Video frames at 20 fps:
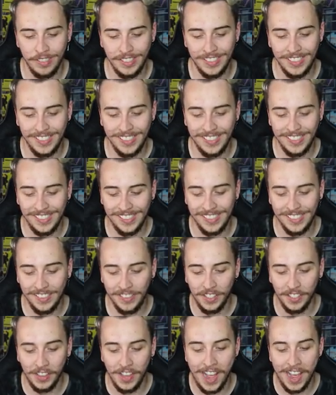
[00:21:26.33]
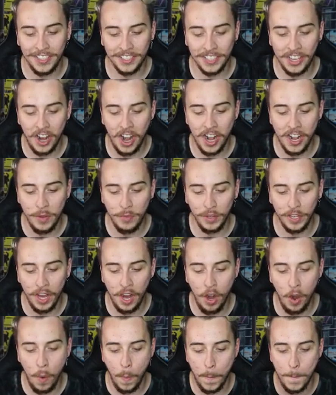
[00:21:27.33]
uh, the last card, here we
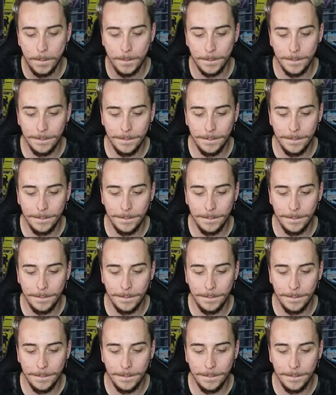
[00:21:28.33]
go.